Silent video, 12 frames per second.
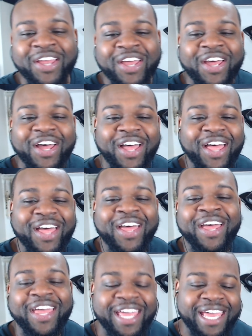
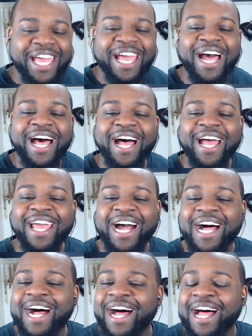I, I
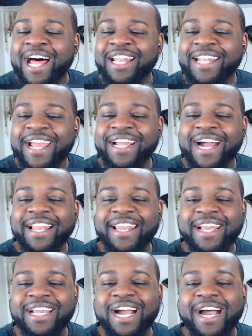I like I
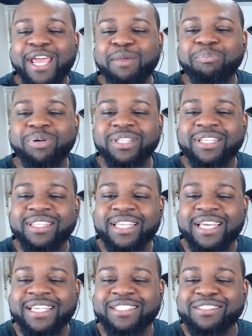like how he put the
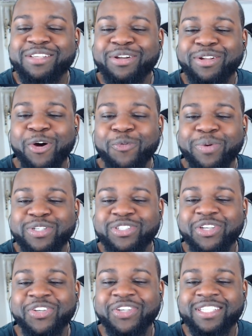thing still open so
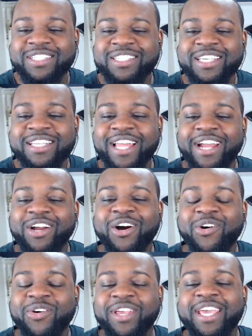you can see like
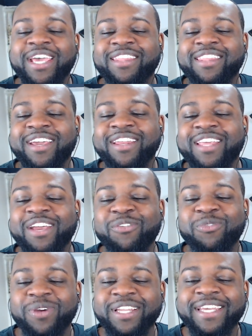oh yeah they they
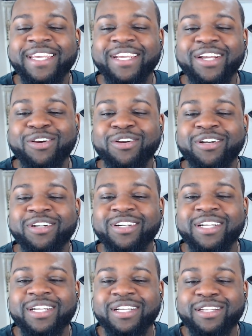really in her
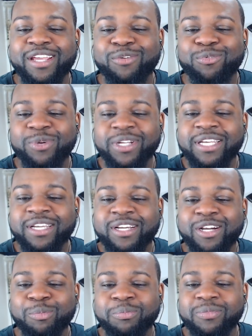they really in
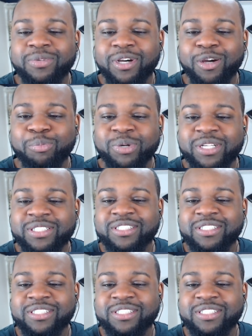her her pussy.